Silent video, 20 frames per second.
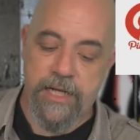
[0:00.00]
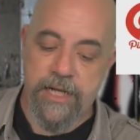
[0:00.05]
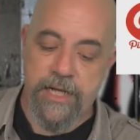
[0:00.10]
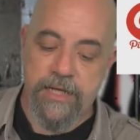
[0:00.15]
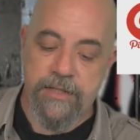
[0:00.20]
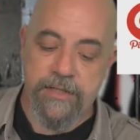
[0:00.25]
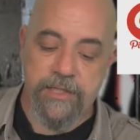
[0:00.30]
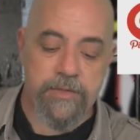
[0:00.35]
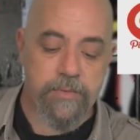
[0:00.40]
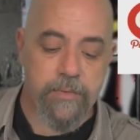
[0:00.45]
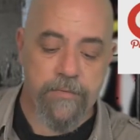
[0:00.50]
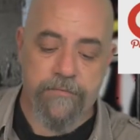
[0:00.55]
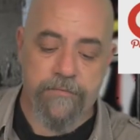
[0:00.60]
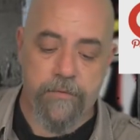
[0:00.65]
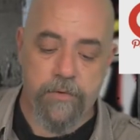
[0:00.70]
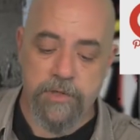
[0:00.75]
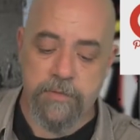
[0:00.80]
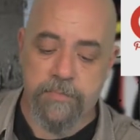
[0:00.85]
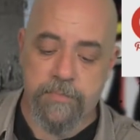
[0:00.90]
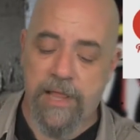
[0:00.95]
this would
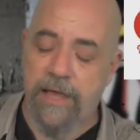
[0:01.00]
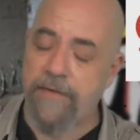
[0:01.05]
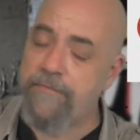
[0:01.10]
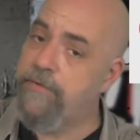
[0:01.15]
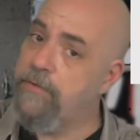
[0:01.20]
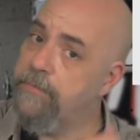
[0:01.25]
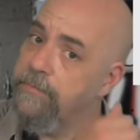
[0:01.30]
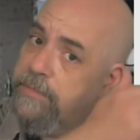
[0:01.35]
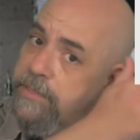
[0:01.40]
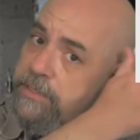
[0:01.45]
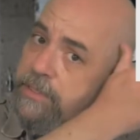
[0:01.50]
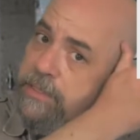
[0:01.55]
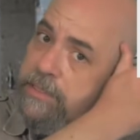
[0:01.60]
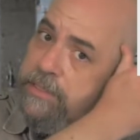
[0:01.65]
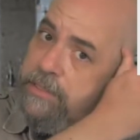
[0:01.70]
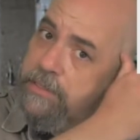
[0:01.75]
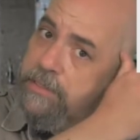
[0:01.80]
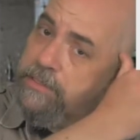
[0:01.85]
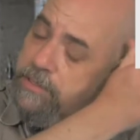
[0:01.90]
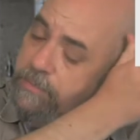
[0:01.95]
force platforms
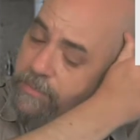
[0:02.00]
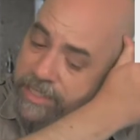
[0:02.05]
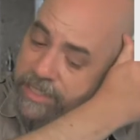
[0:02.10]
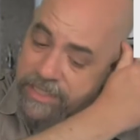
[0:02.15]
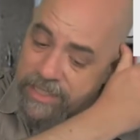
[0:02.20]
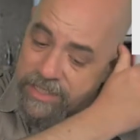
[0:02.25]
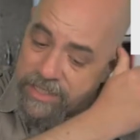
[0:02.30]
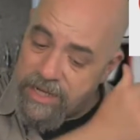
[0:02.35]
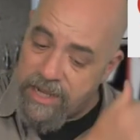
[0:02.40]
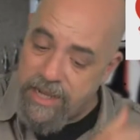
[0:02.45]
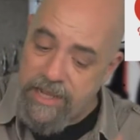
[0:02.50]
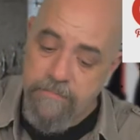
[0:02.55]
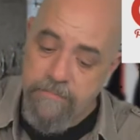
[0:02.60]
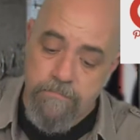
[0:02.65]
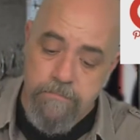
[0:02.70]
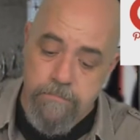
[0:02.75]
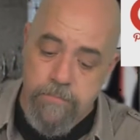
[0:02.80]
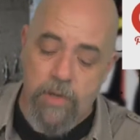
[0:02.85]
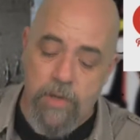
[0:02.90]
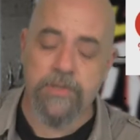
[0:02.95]
to make an
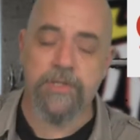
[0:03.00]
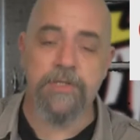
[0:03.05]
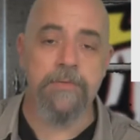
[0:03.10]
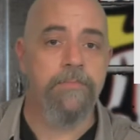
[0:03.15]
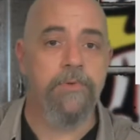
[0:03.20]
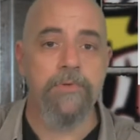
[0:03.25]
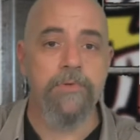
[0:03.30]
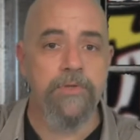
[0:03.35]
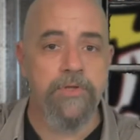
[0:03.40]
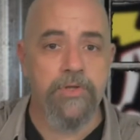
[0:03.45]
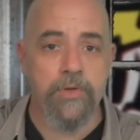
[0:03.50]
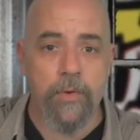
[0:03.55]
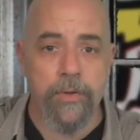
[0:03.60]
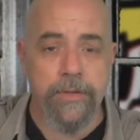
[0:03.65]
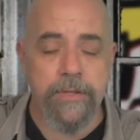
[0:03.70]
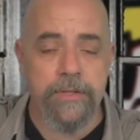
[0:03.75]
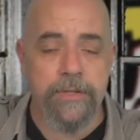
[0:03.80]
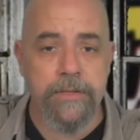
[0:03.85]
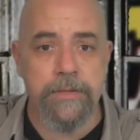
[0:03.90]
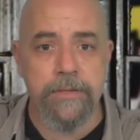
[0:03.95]
impossible
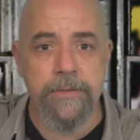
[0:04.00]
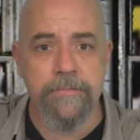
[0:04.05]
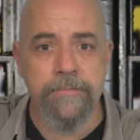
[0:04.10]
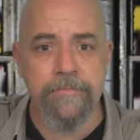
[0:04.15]
choice.